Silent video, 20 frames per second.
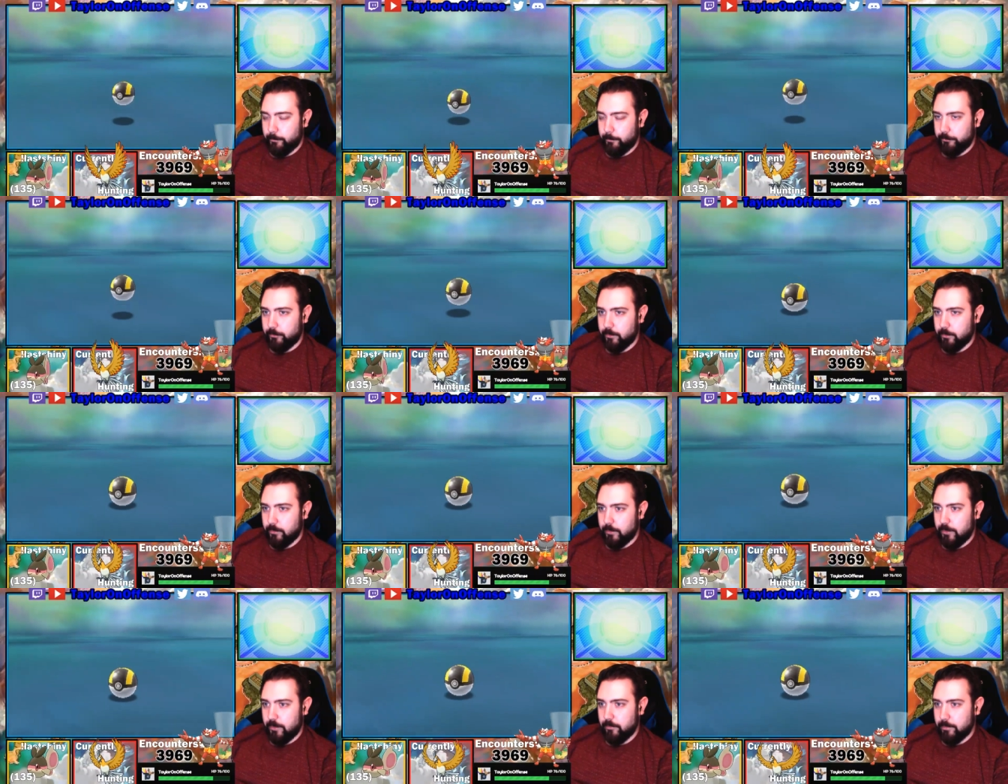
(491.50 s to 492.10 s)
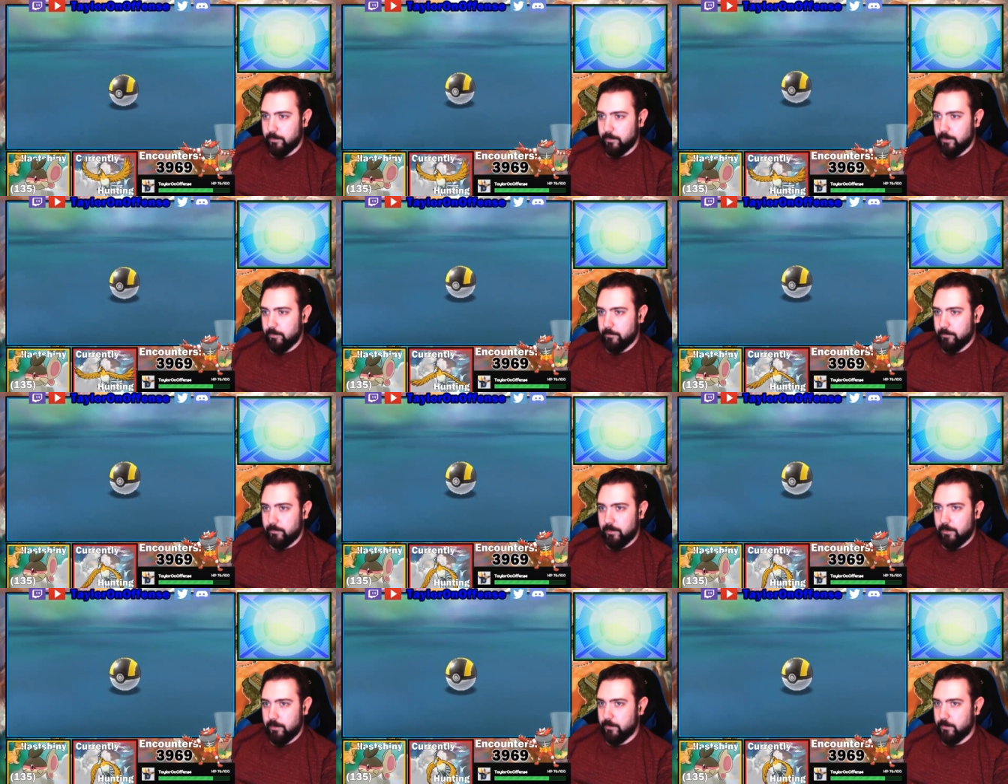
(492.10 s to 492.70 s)
So
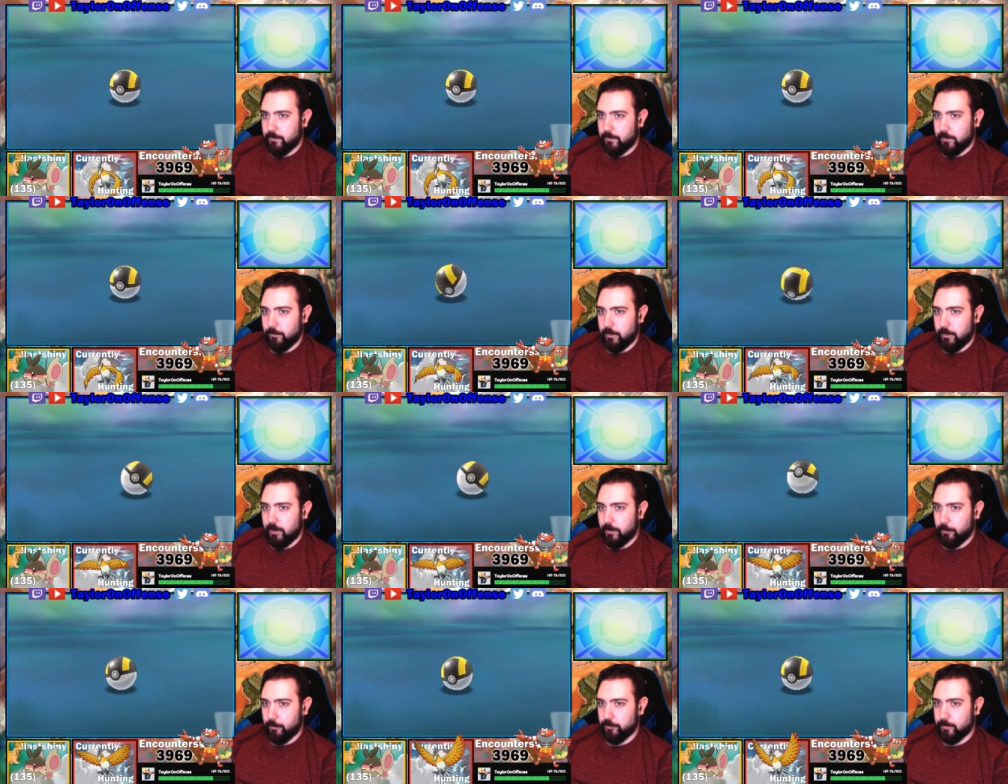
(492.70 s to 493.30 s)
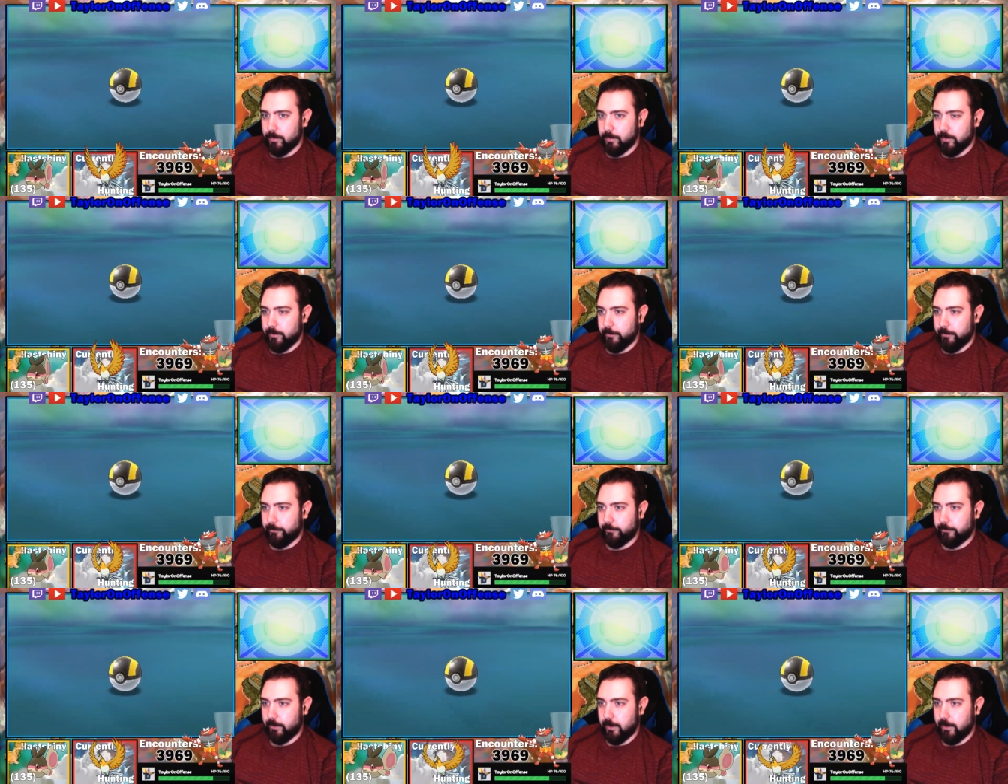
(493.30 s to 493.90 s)
even if I run out of Ultra
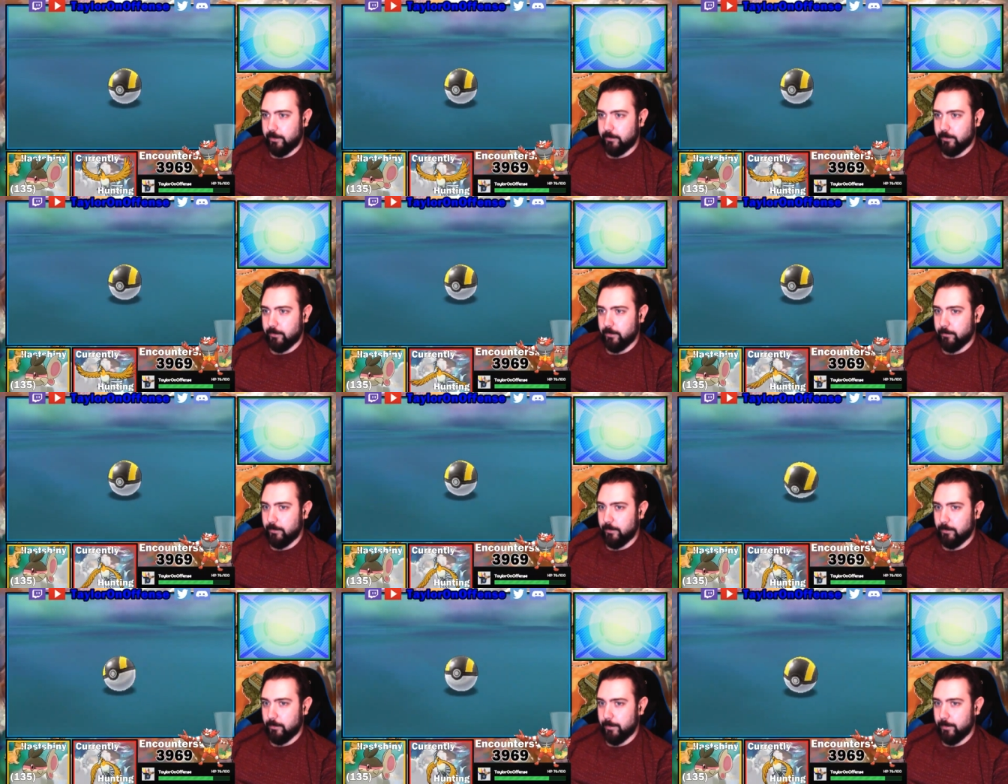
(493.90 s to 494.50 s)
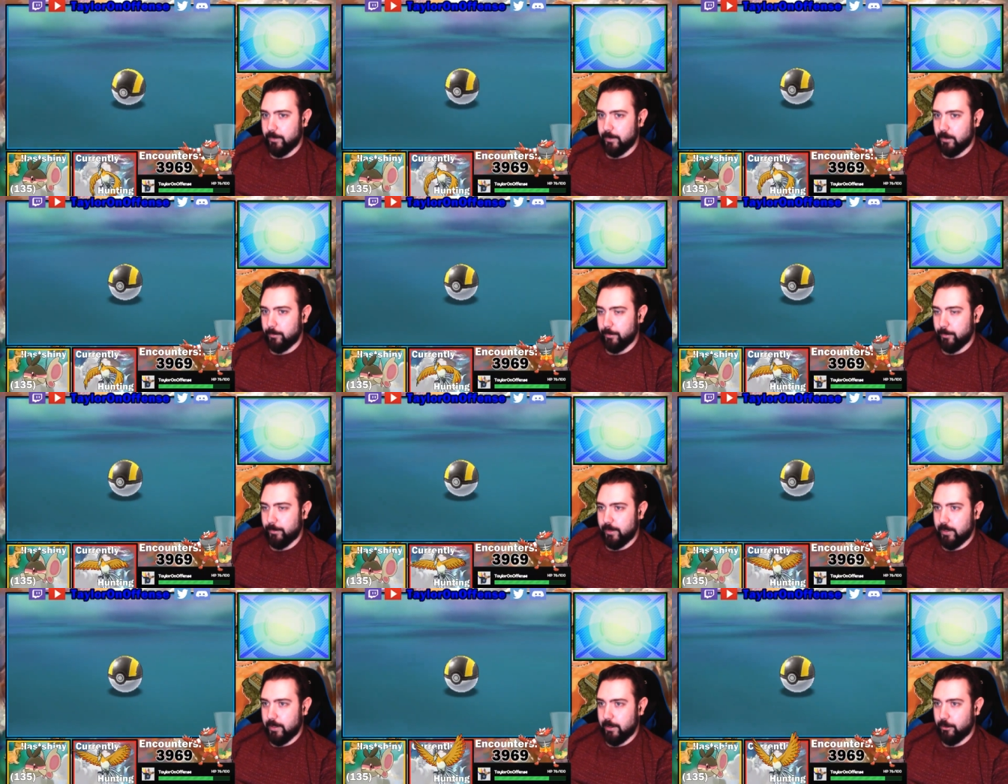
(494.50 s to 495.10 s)
Balls, like I'll probably have
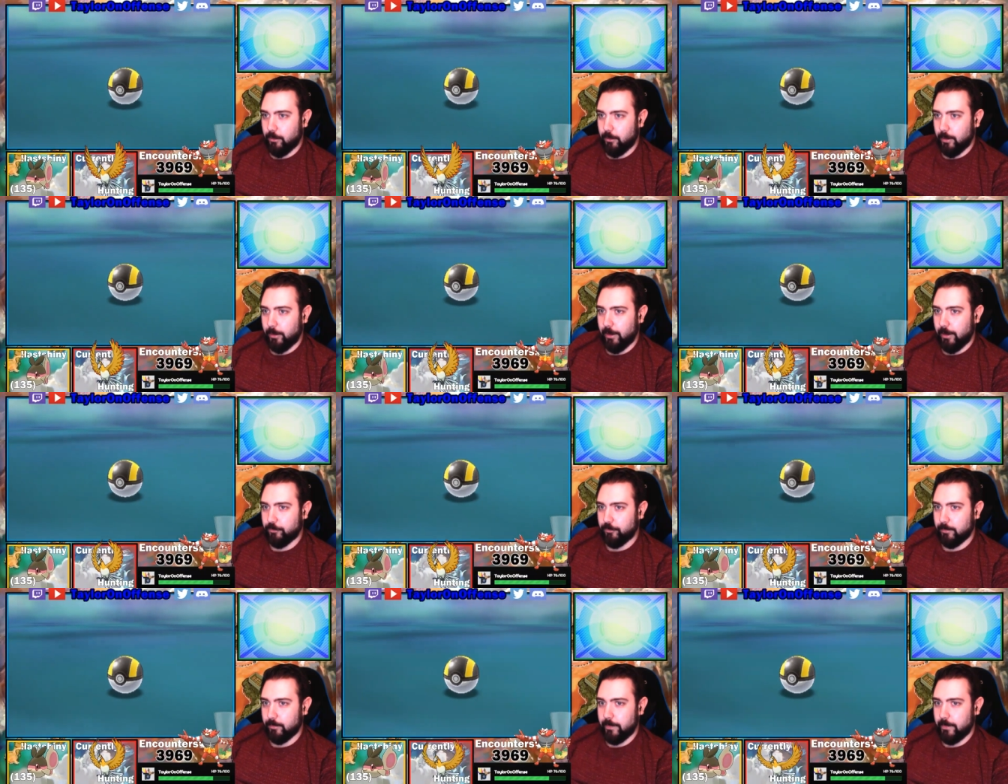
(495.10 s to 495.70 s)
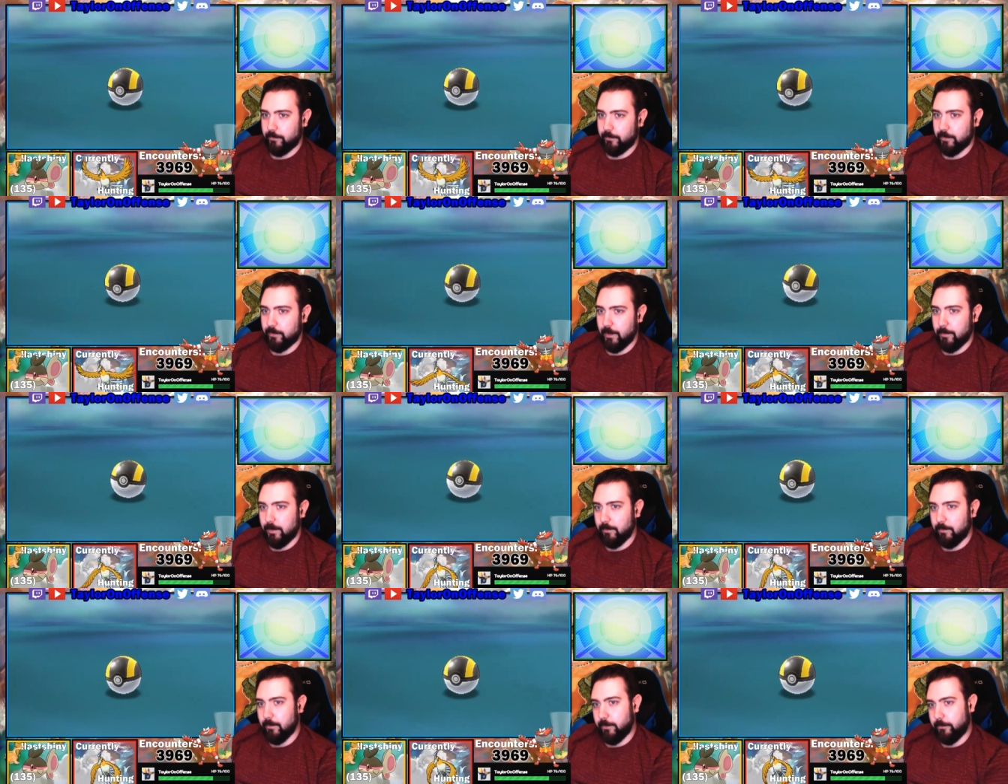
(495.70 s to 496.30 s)
a crit catcher by the time
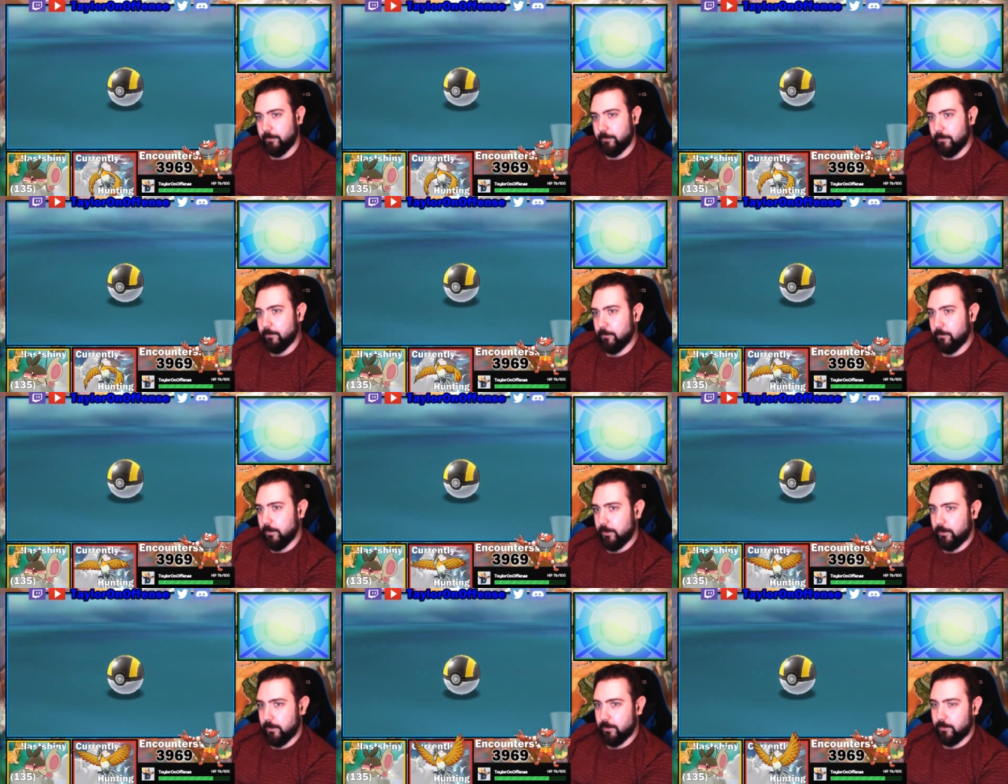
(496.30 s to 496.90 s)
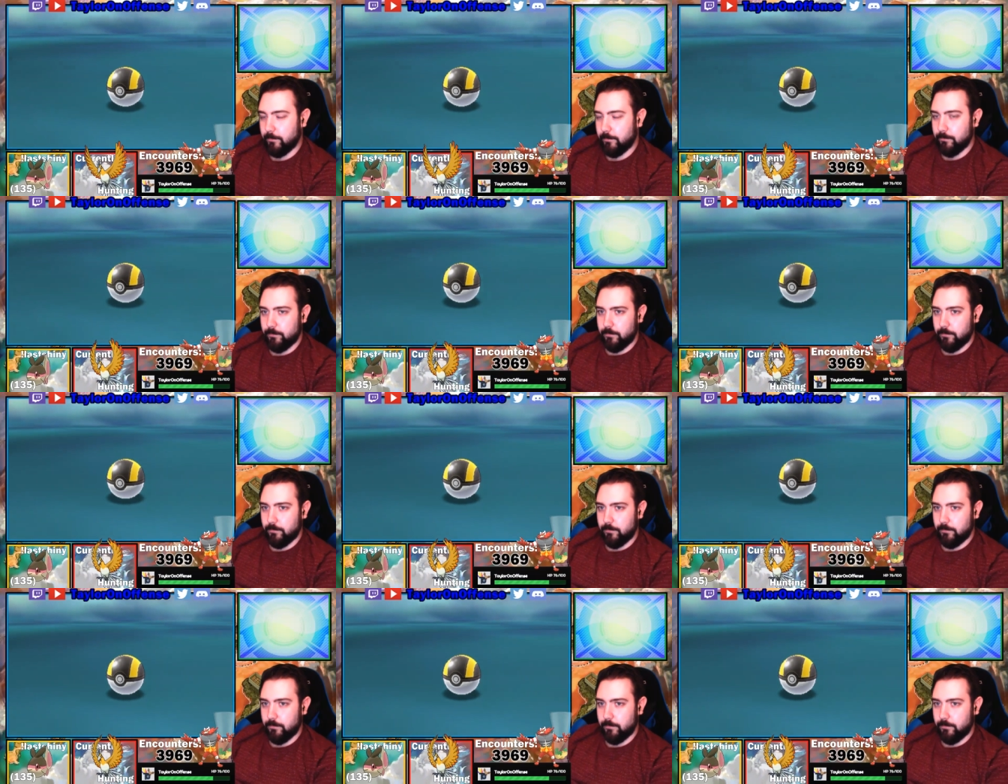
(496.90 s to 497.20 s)
anyway, so we're good.